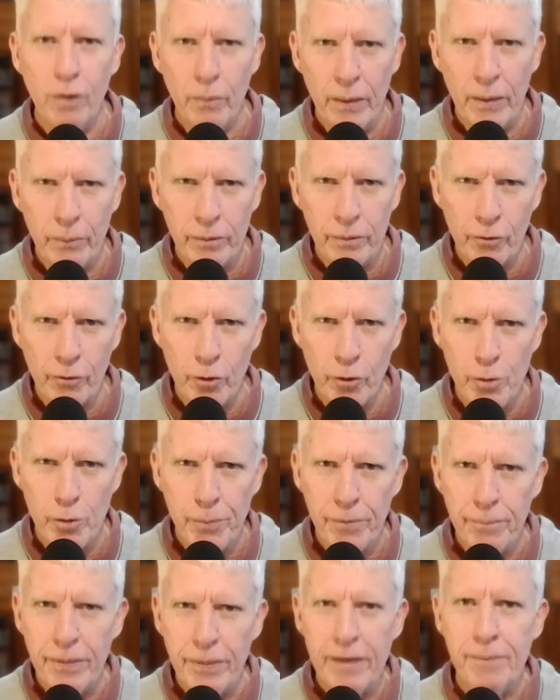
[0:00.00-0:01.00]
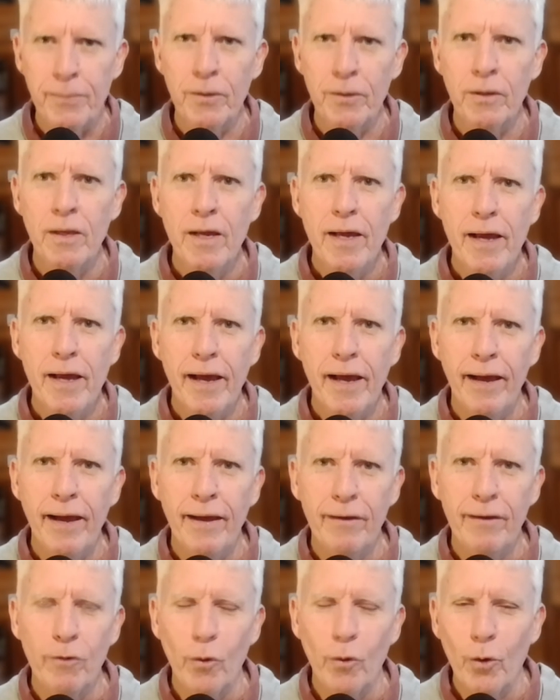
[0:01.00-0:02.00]
I went with a group of people
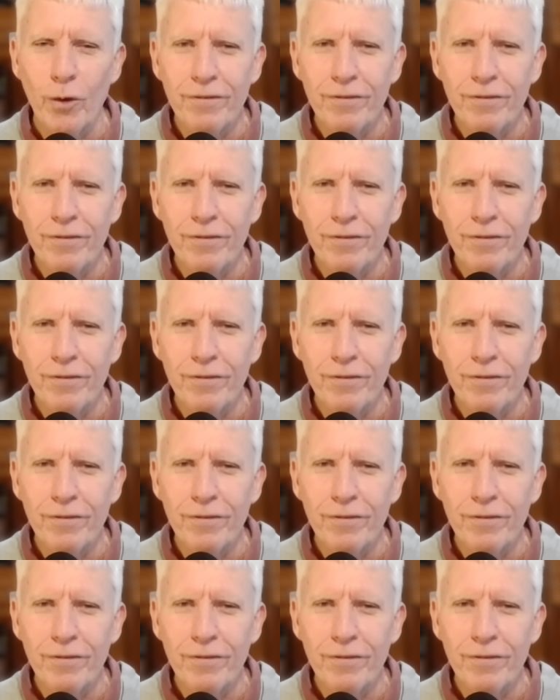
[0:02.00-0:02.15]
and all